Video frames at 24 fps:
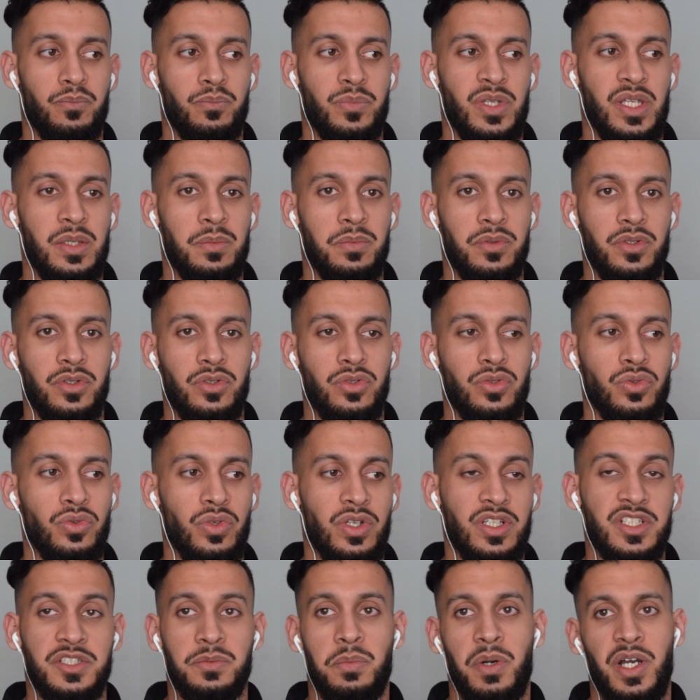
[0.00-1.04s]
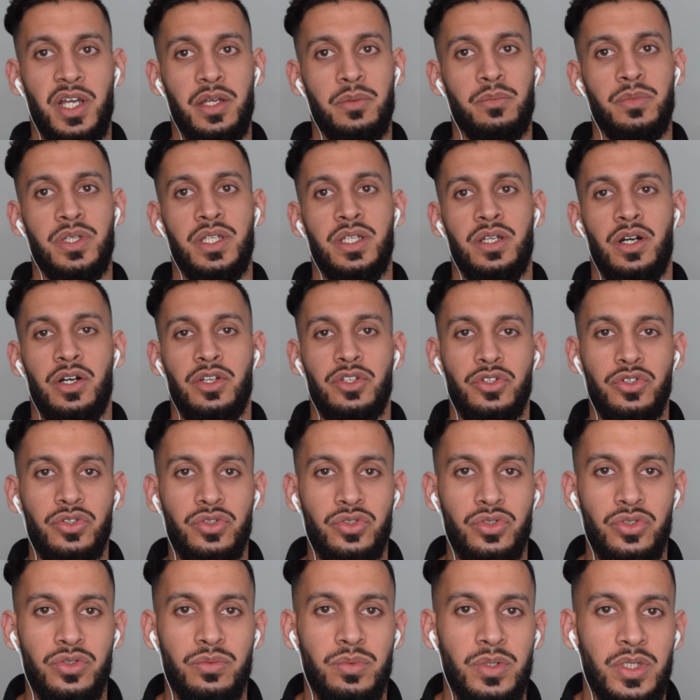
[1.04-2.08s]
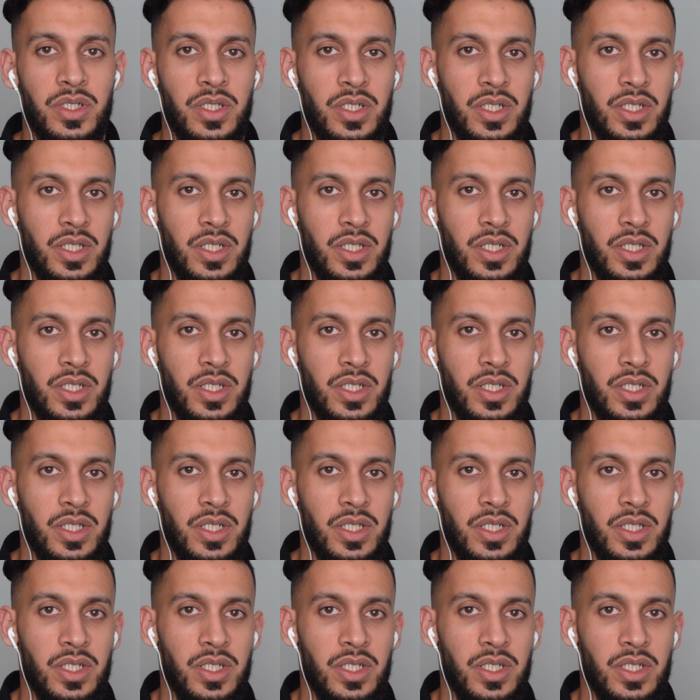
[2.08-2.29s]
people who inspire me on YouTube.